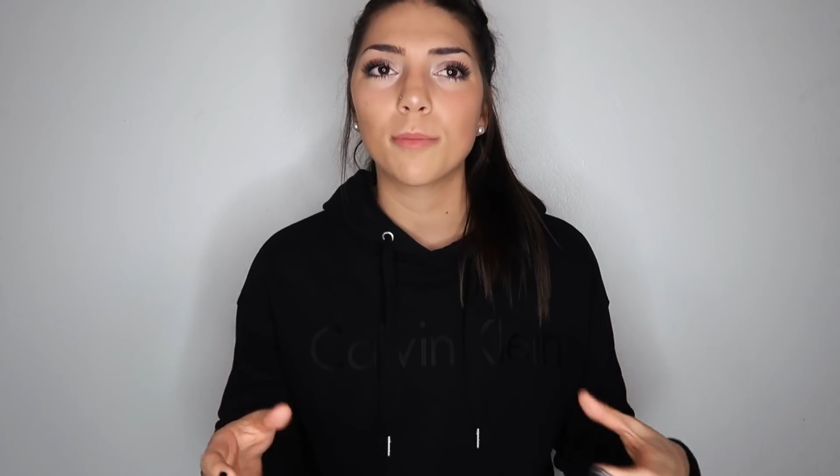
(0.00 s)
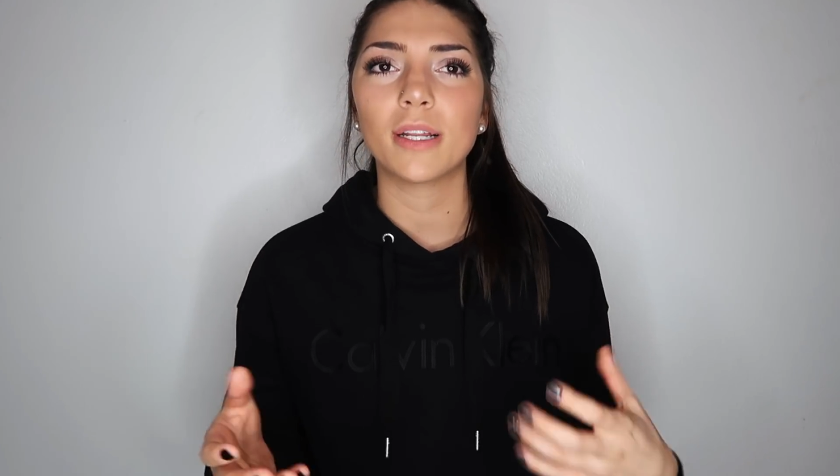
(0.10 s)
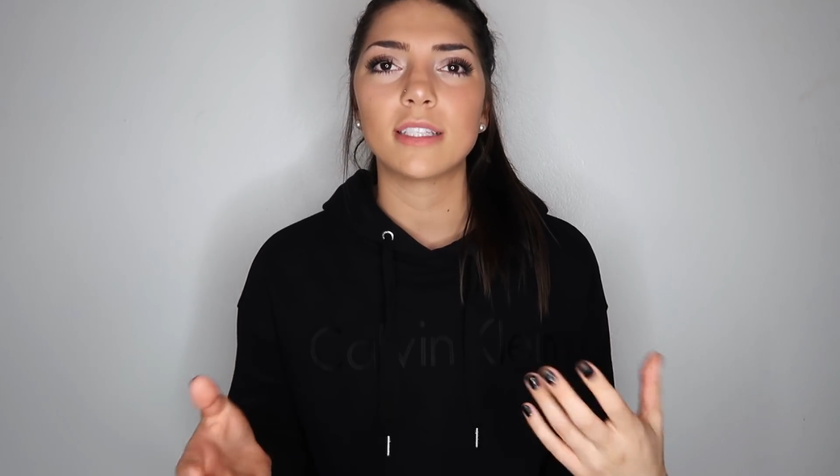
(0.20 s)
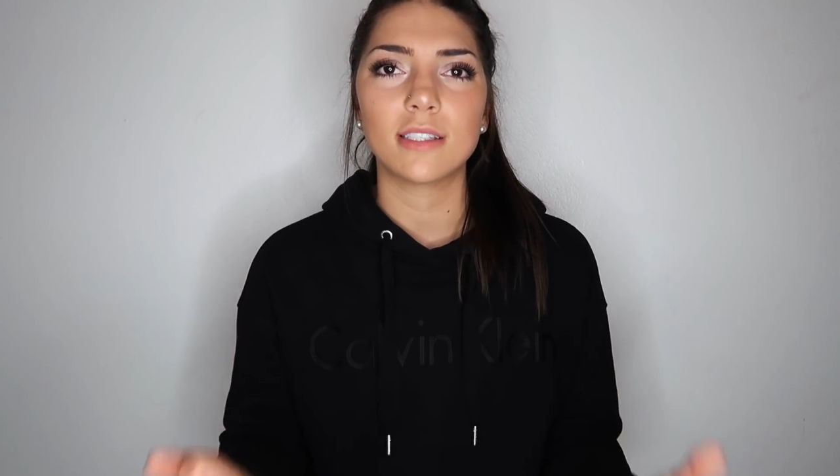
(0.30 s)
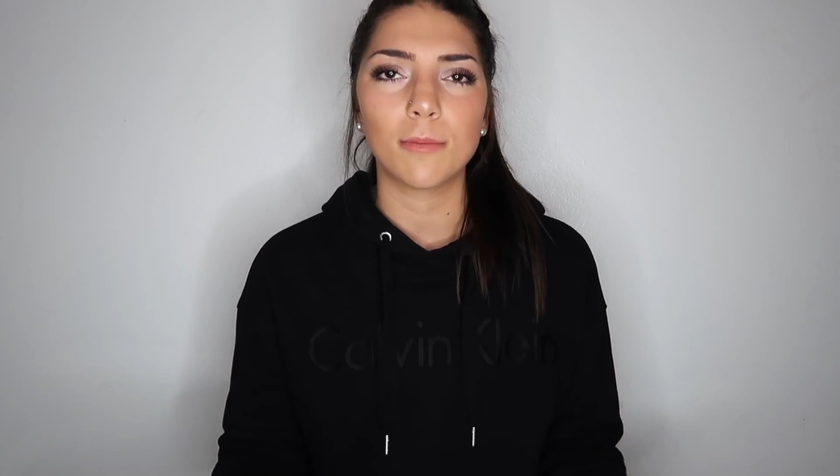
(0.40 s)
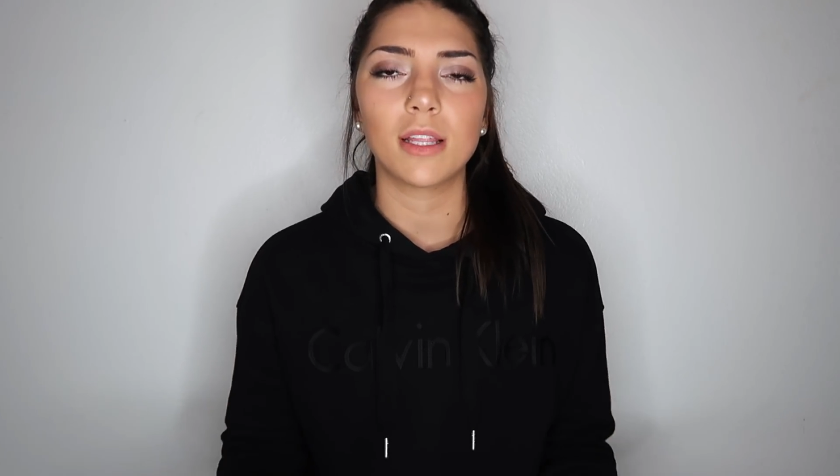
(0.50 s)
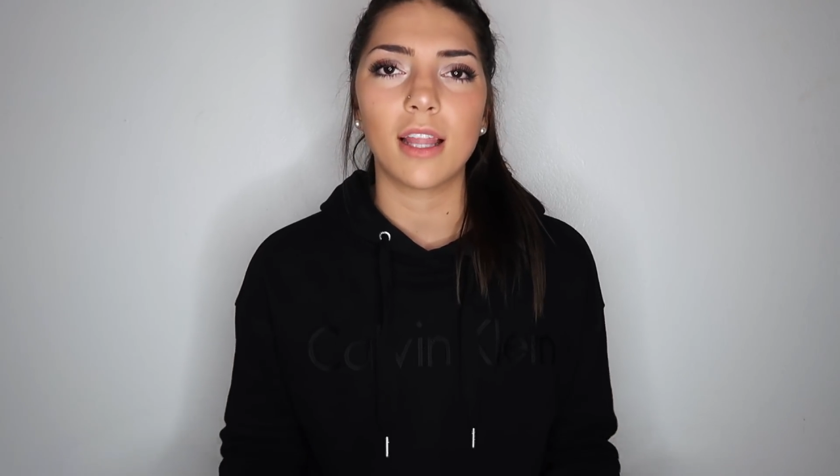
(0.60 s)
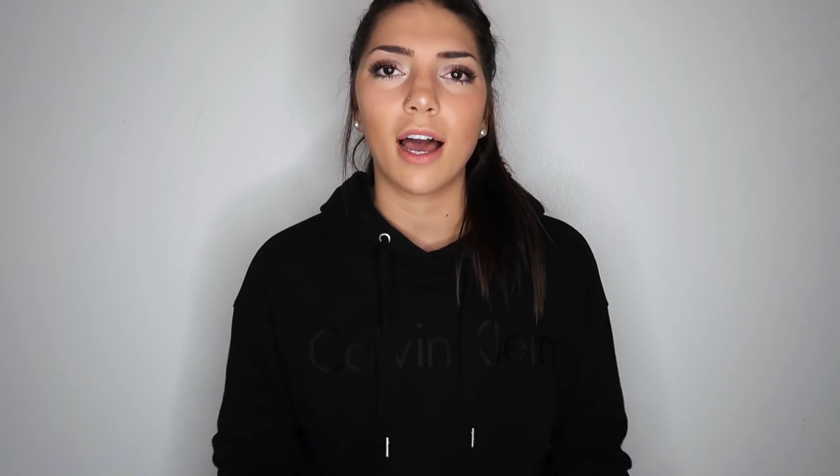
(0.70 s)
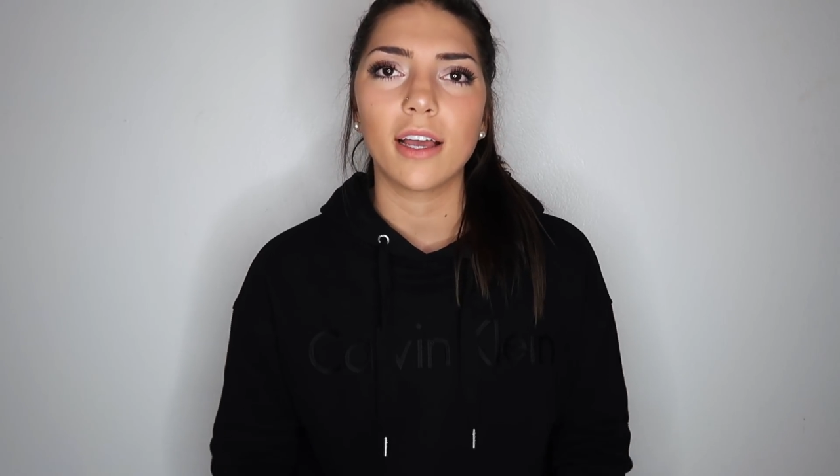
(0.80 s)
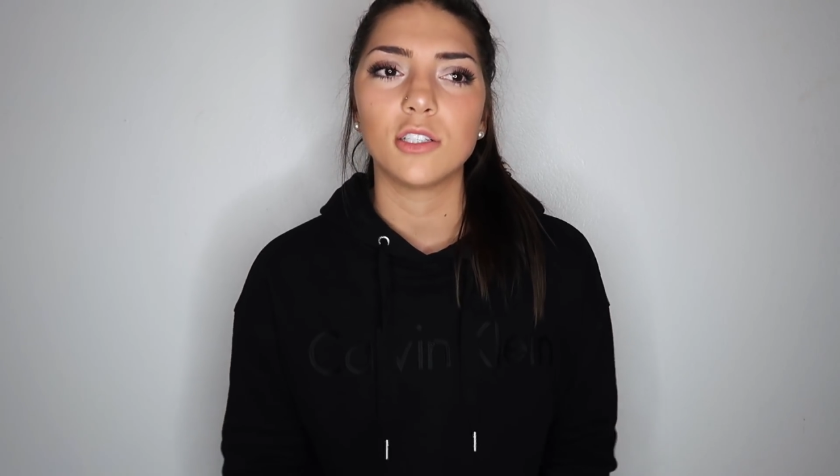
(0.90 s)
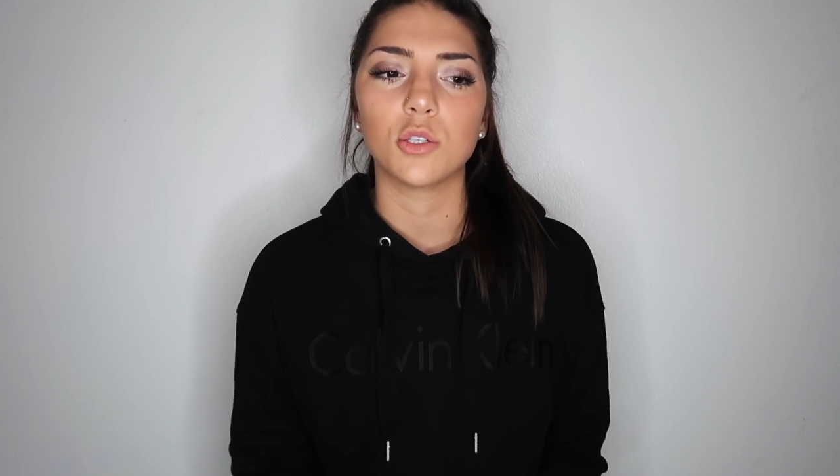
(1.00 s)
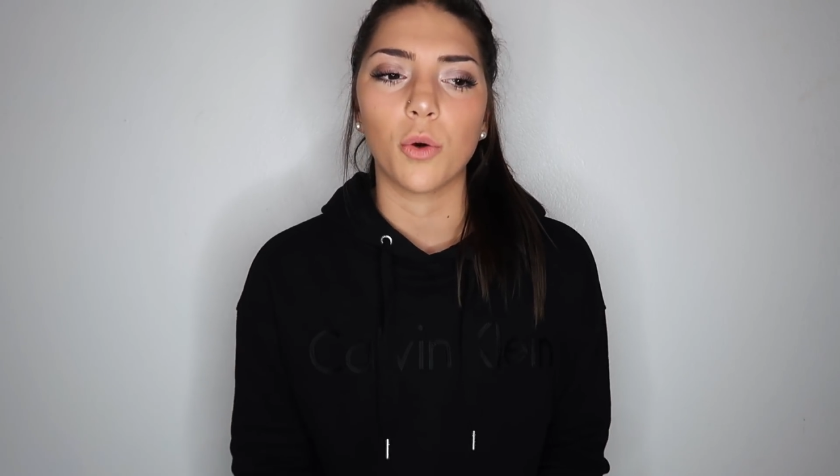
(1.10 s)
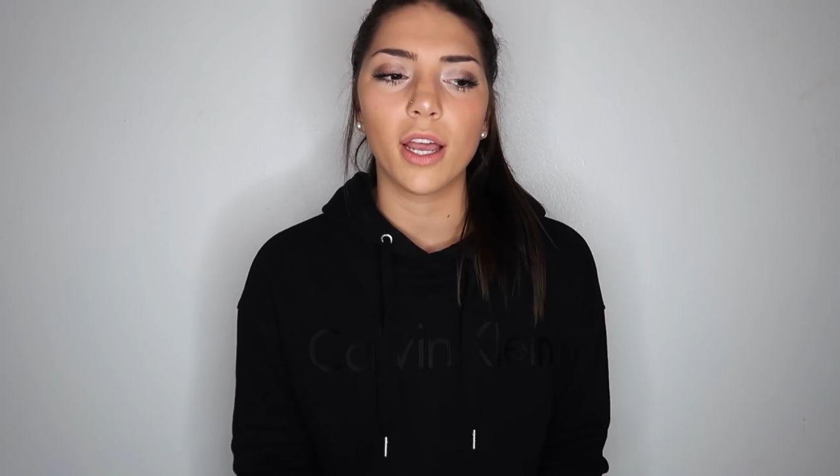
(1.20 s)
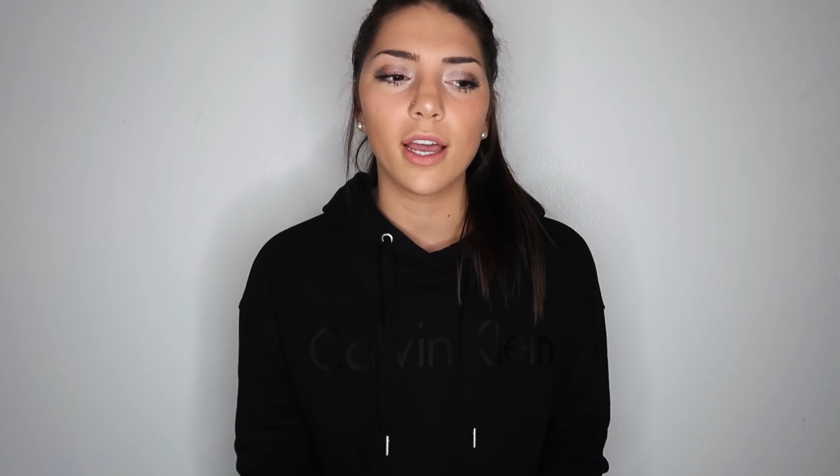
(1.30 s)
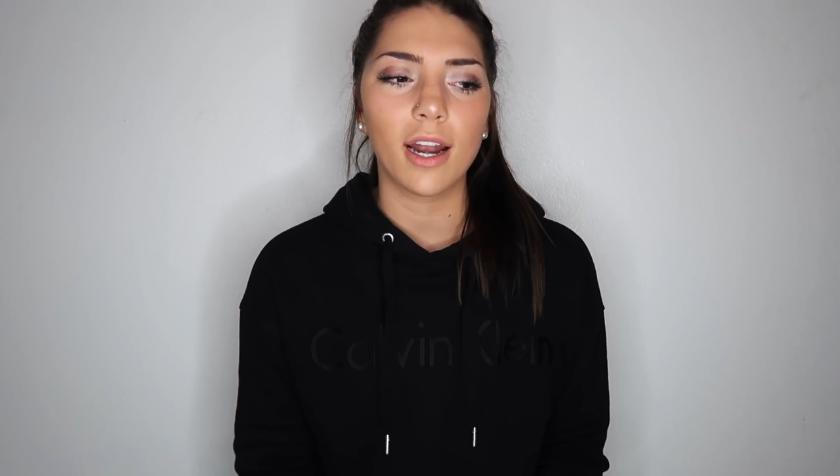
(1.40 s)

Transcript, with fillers: but it's something that I enjoy.